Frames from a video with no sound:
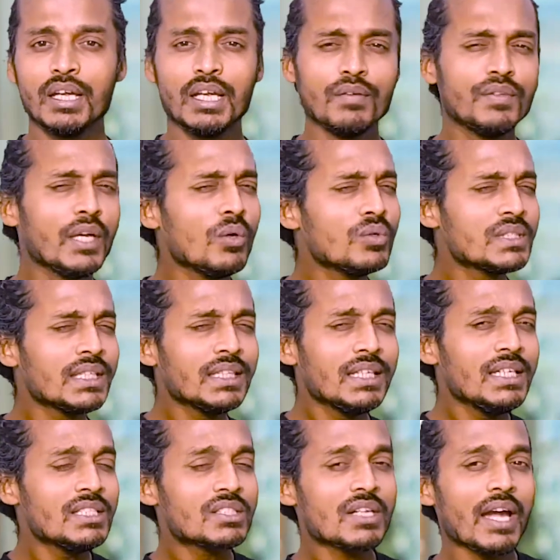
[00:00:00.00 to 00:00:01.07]
If they're using
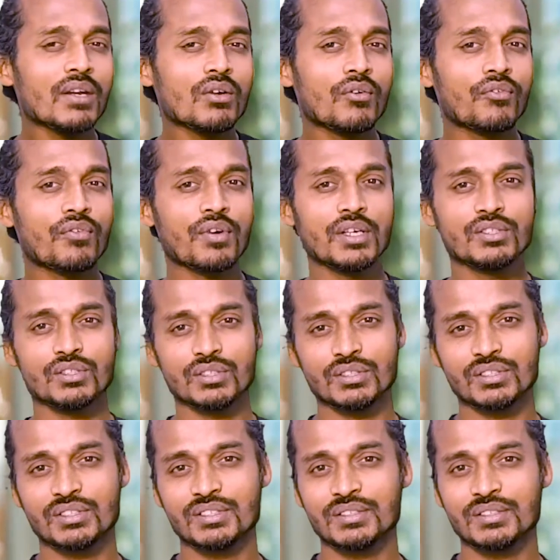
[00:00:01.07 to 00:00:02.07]
these kind of phrases,